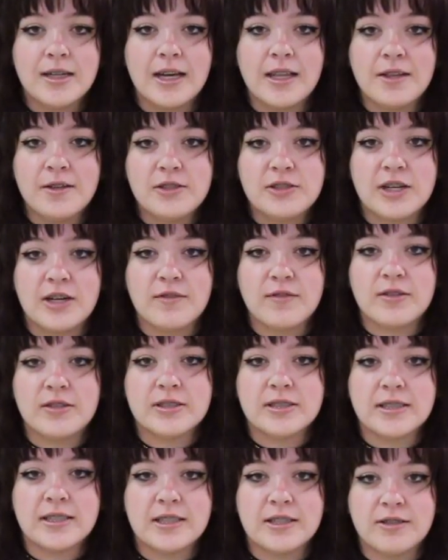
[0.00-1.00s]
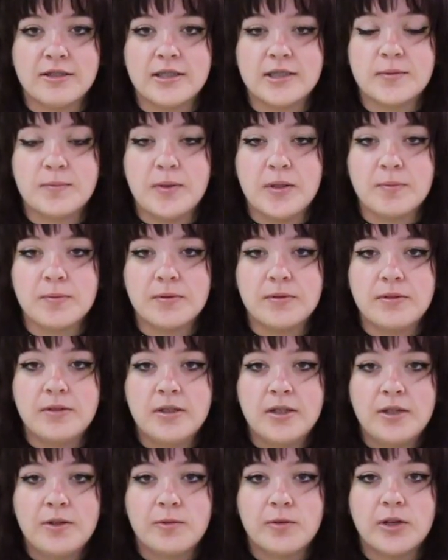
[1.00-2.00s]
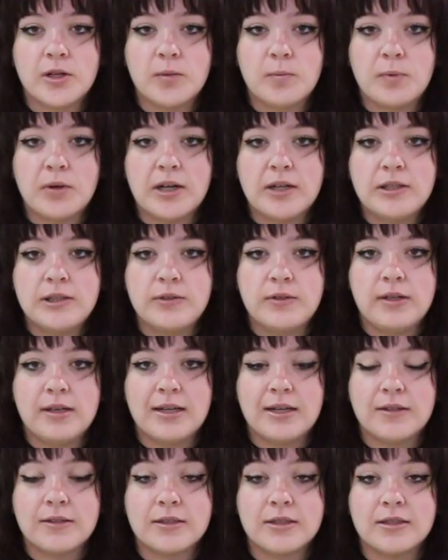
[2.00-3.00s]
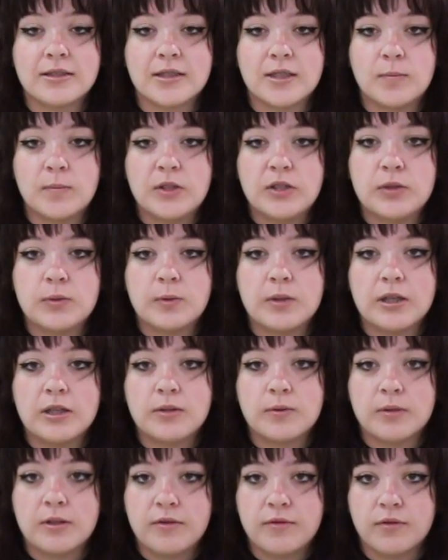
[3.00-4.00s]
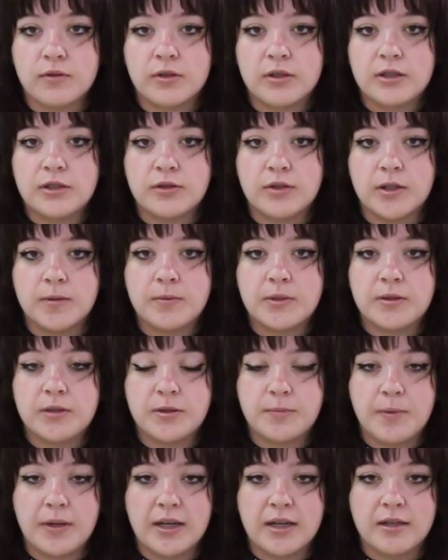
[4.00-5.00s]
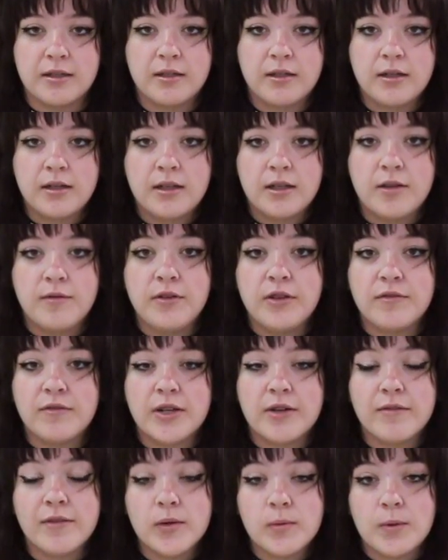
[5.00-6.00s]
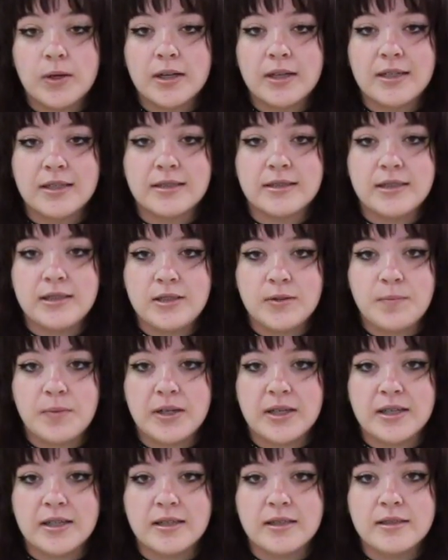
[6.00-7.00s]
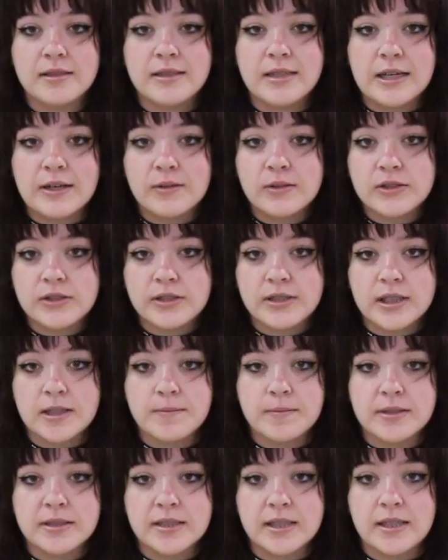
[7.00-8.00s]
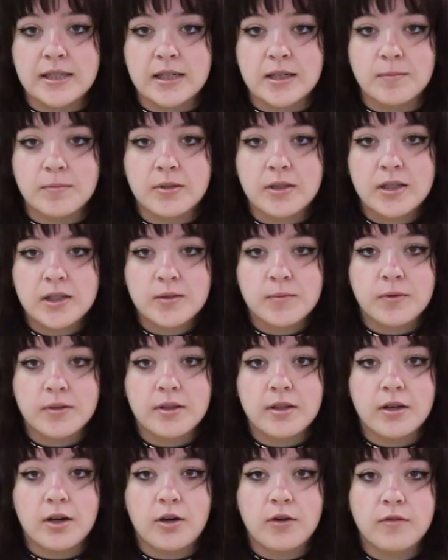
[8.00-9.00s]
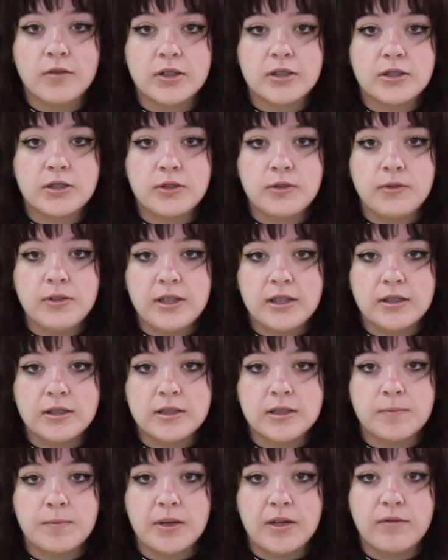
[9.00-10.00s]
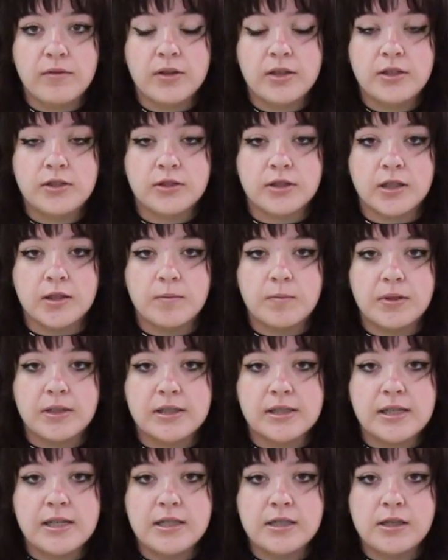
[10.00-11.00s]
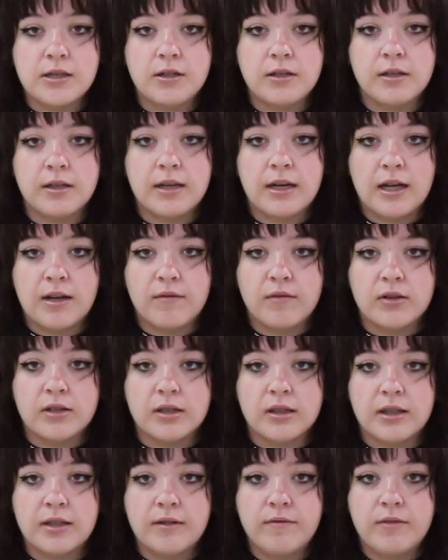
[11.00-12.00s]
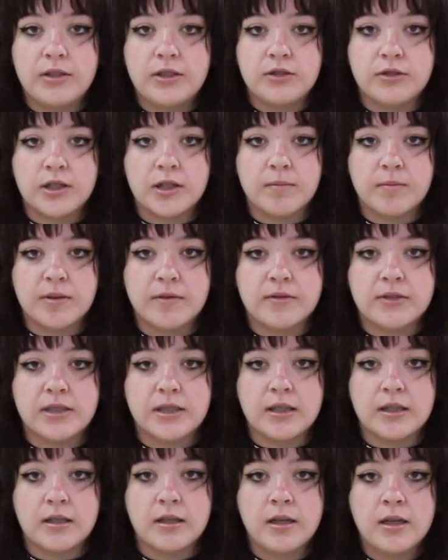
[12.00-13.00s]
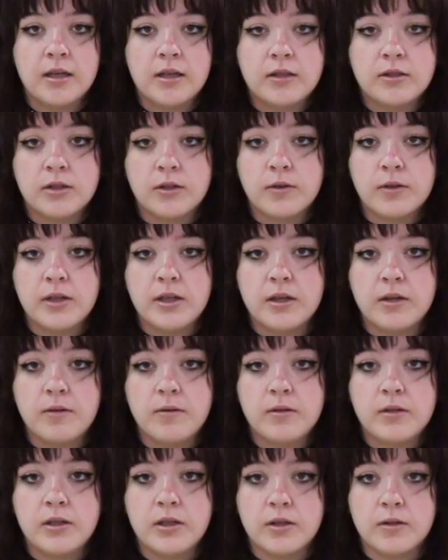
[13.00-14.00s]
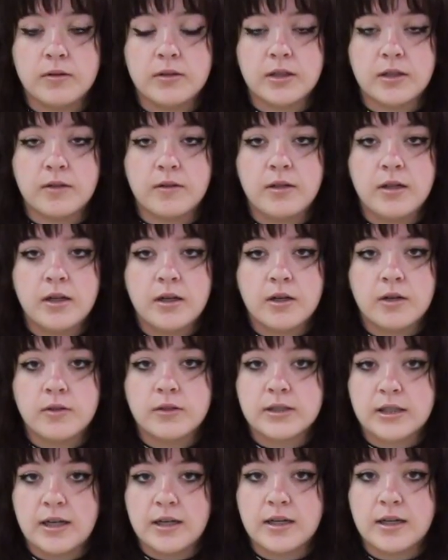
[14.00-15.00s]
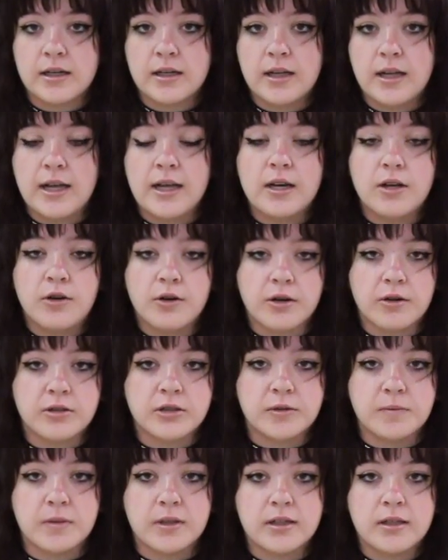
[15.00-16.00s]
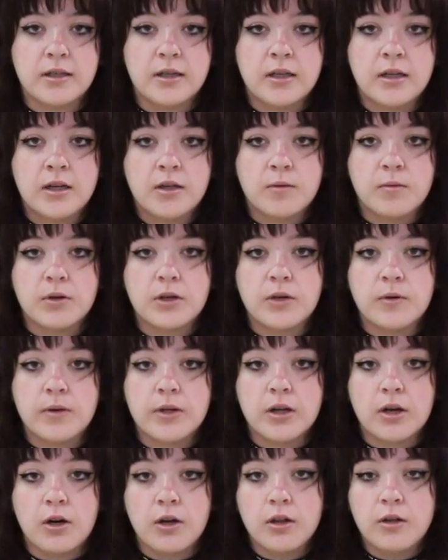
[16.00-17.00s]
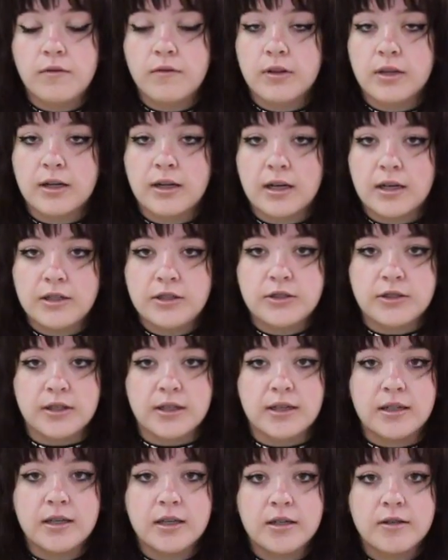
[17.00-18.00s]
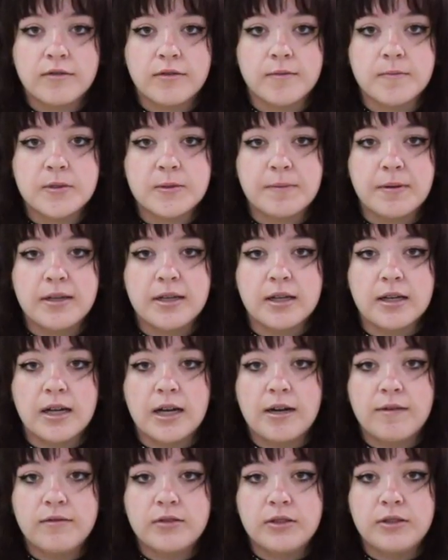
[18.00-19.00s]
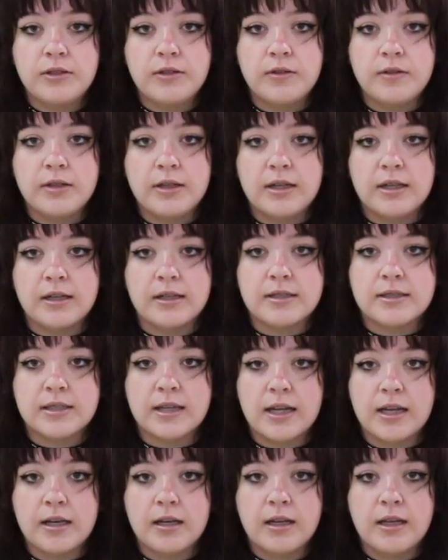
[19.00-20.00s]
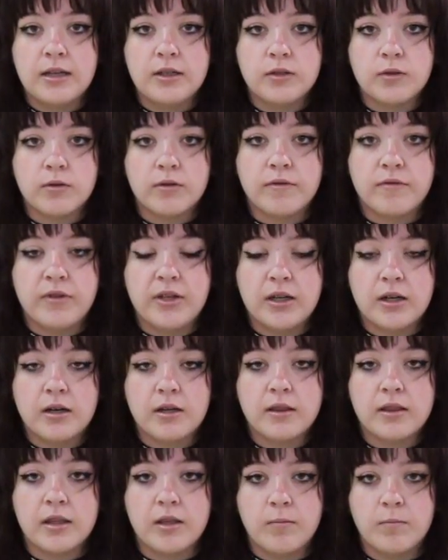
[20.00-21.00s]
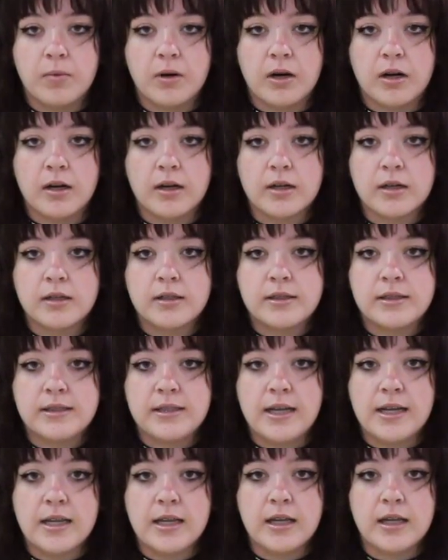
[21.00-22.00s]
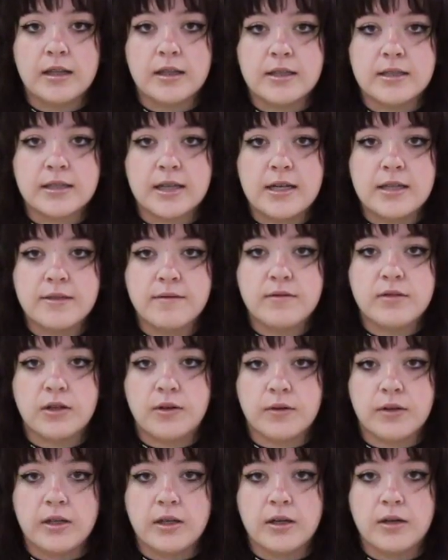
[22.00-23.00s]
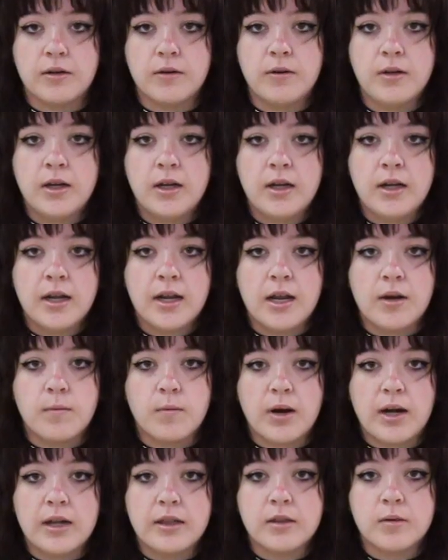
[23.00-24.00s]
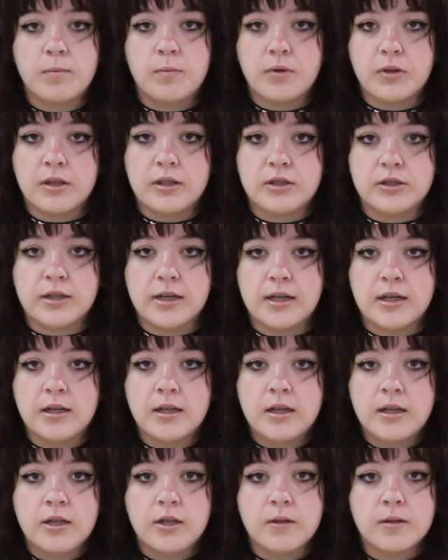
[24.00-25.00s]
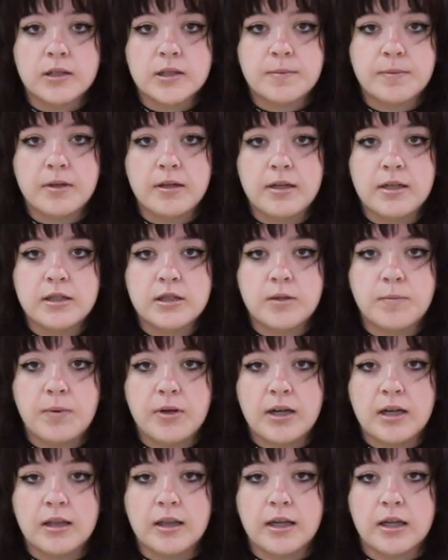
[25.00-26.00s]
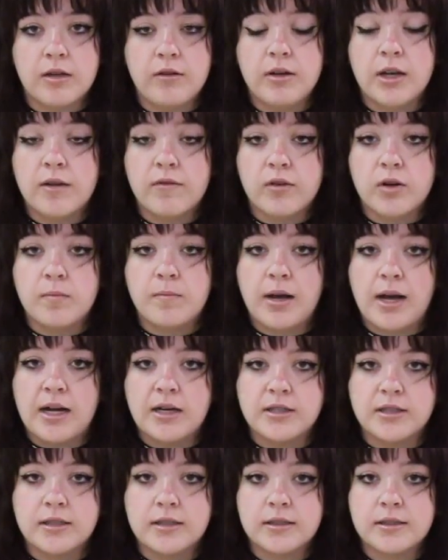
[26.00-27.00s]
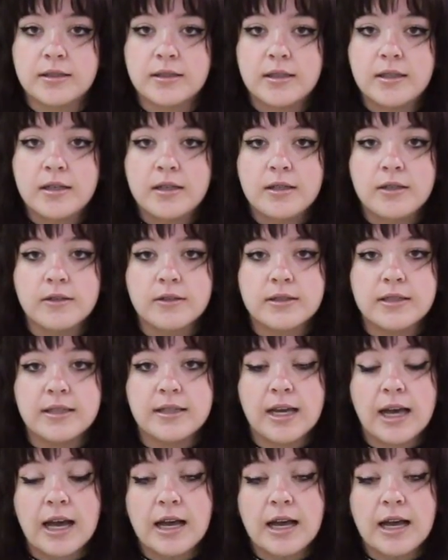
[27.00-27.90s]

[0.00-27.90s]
Hello travelers and curious people. We are proud to announce our summer 2024 trip to Japan. If you have ever wanted to see Japan, now is your time to sign up. With over two years to pay for the trip, it's easier than ever to live the dream of seeing Tokyo, Kyoto, Osaka, and Hiroshima. We're going all over the country. From spending an afternoon in an insane indoor VR theme park to taking in the sights of Tokyo and riding the bullet train, you'll experience Japan like you never imagined. You'll see